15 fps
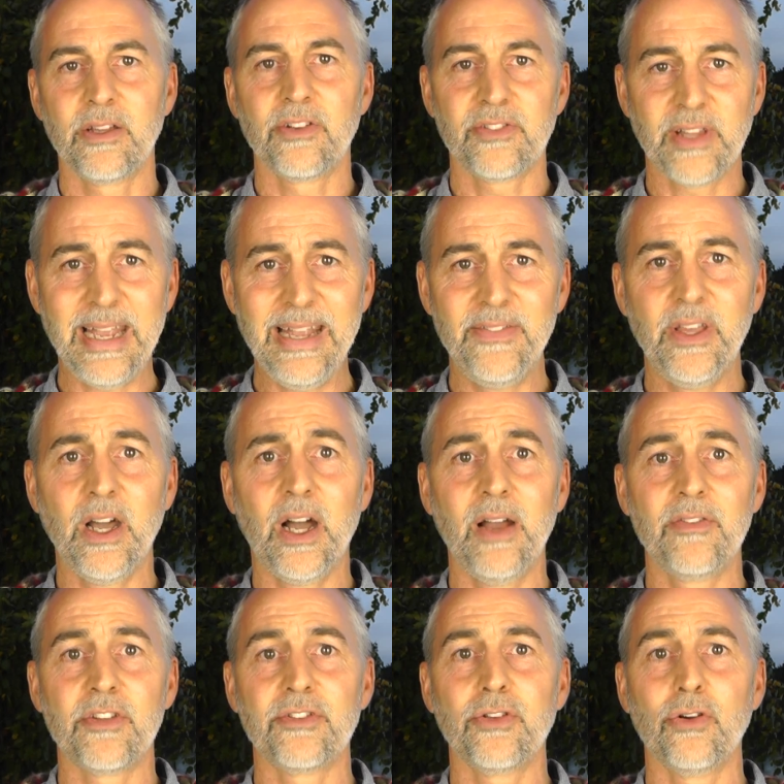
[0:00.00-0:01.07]
Stay in the eye
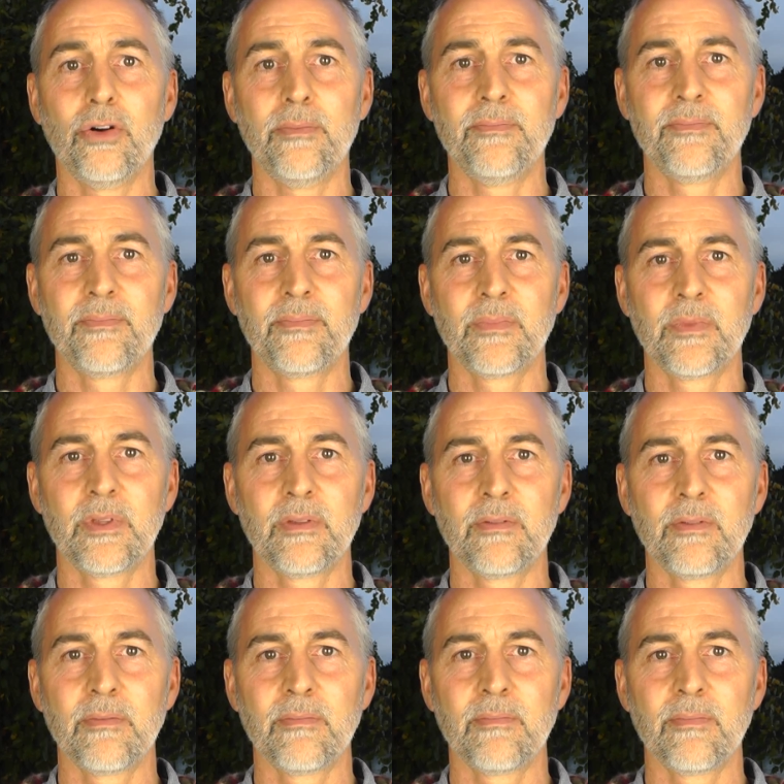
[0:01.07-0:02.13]
of the storm
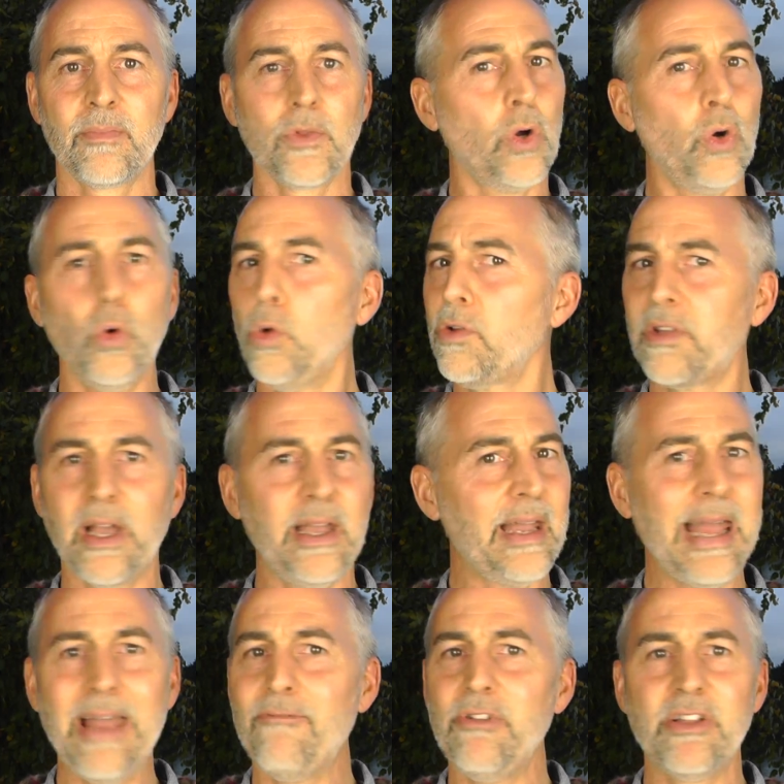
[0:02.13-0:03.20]
all day,
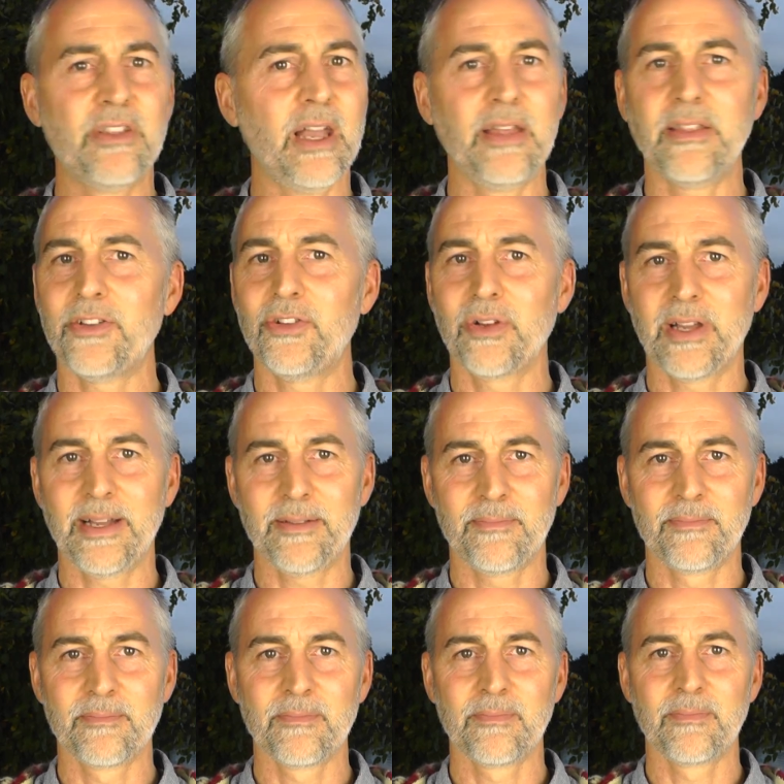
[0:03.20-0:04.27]
every day that you can.
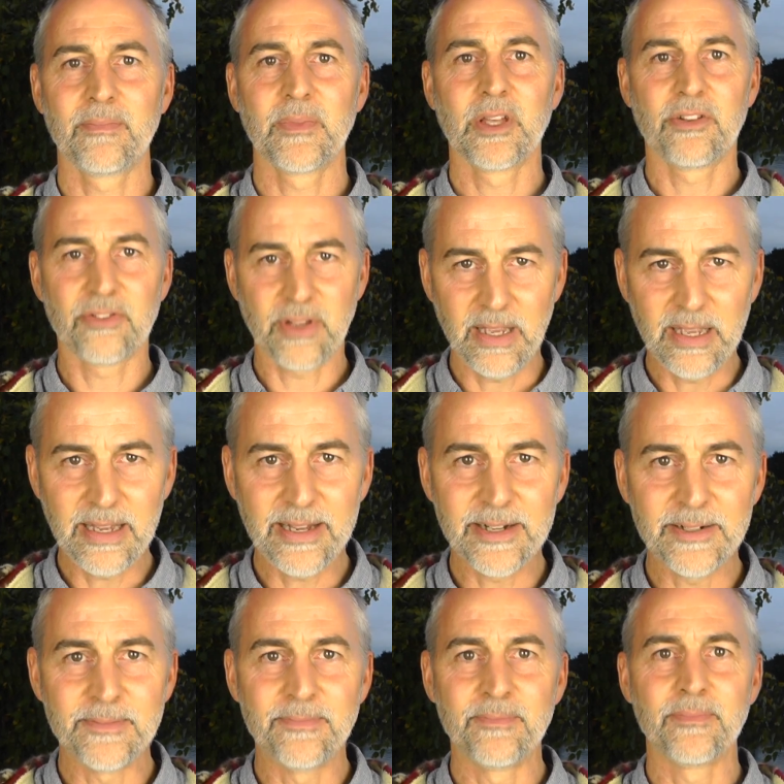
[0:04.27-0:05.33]
Stay
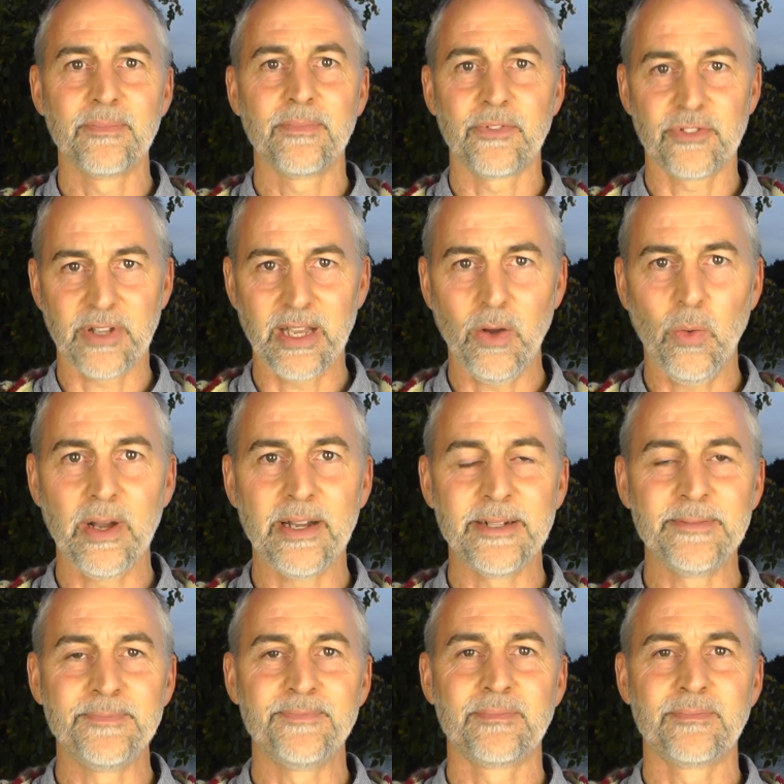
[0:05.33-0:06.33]
here, stay aware.